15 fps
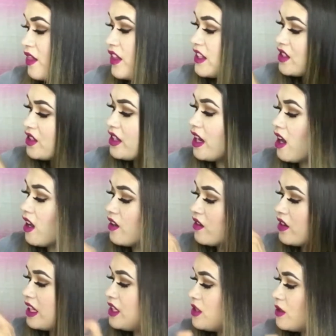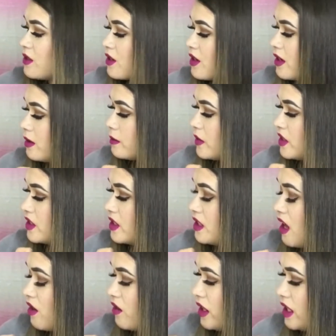these three aren't really duochrome. There's
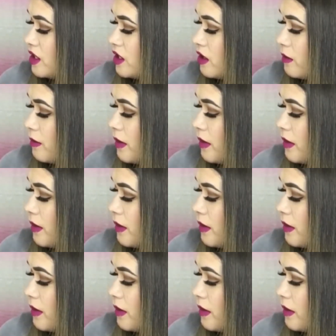not really two